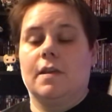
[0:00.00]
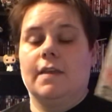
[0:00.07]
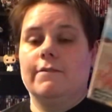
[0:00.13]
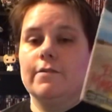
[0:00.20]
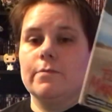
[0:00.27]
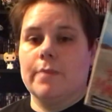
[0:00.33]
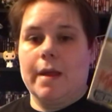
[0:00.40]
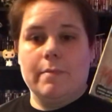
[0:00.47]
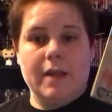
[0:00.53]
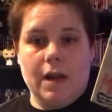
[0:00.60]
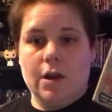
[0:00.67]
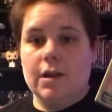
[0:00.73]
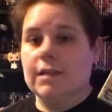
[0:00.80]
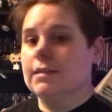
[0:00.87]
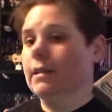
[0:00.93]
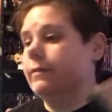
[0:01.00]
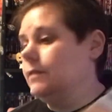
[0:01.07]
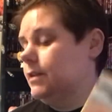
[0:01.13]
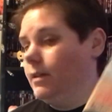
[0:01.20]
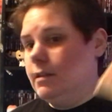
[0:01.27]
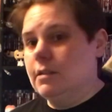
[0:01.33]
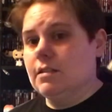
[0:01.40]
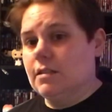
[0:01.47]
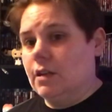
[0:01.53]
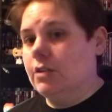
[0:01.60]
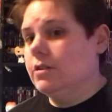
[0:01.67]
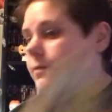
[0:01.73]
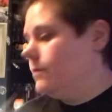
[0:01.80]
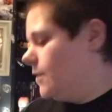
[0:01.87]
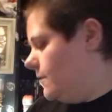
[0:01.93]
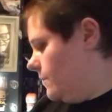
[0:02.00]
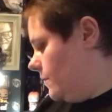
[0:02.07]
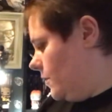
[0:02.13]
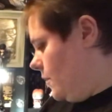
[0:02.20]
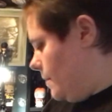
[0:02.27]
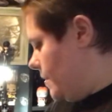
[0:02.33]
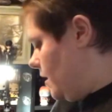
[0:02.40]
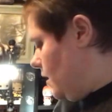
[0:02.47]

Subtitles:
Even my parents love it. It's such a fun film.